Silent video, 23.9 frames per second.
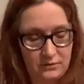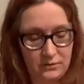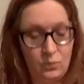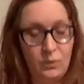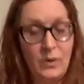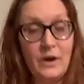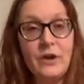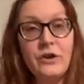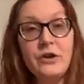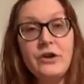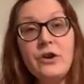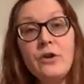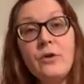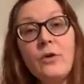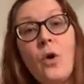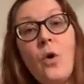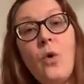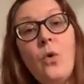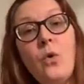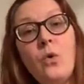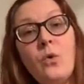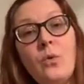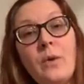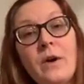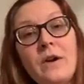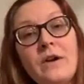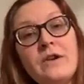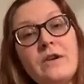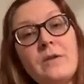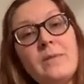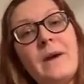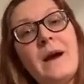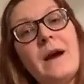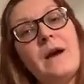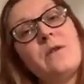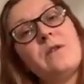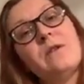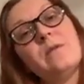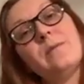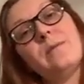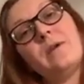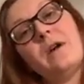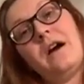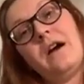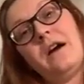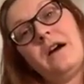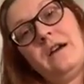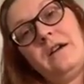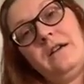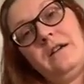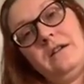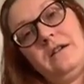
Wear your power bra.